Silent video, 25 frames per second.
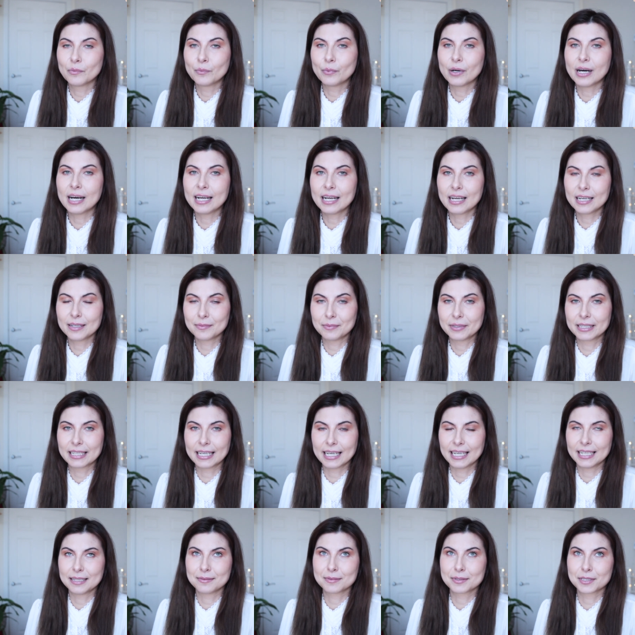why I
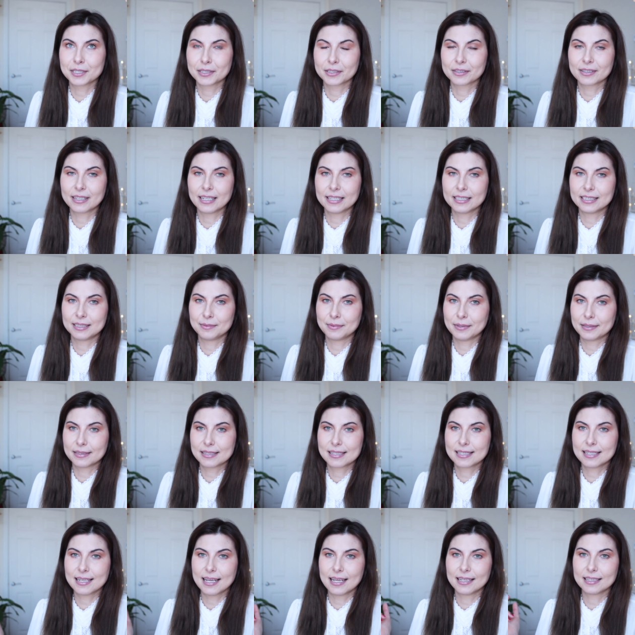became so crazy
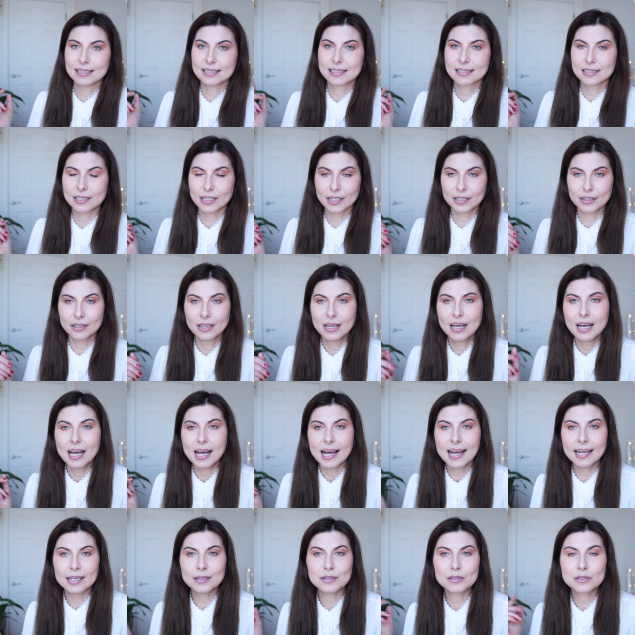about scents. So
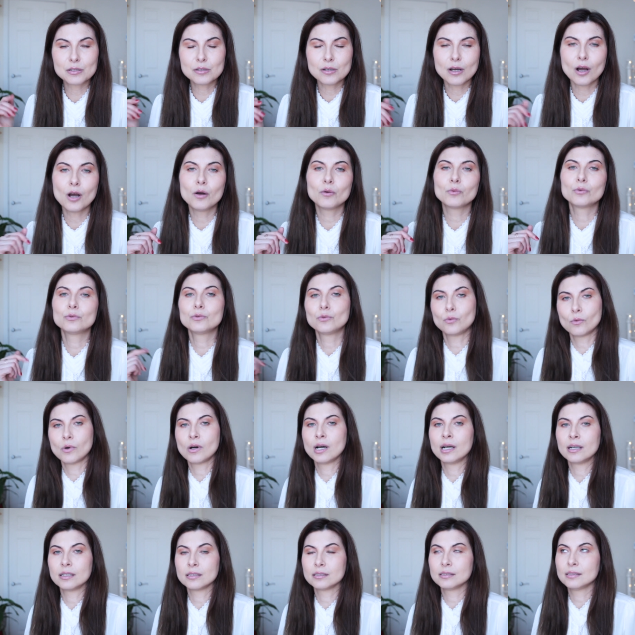I used to own
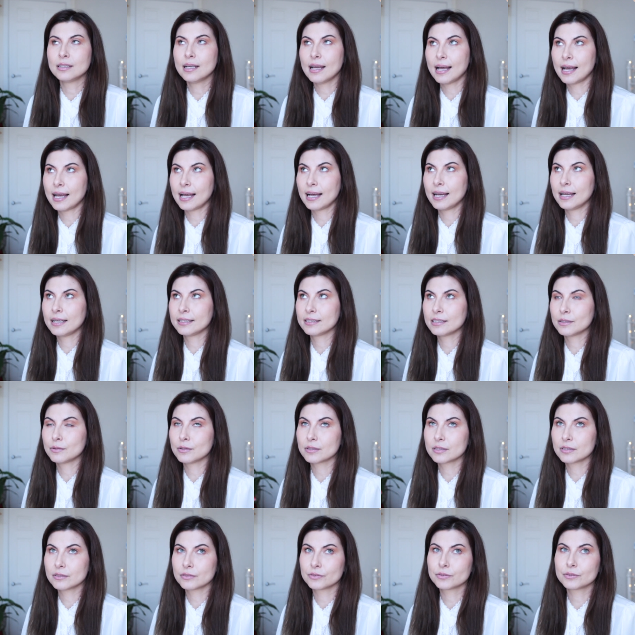one, and I
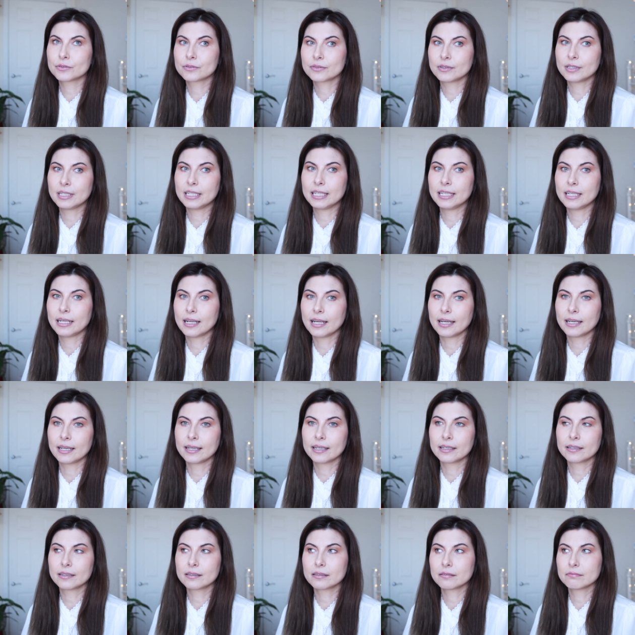wasn't really
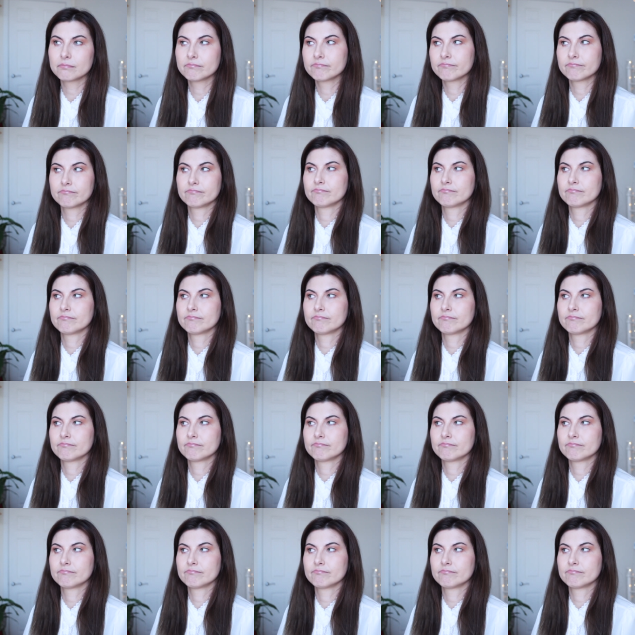like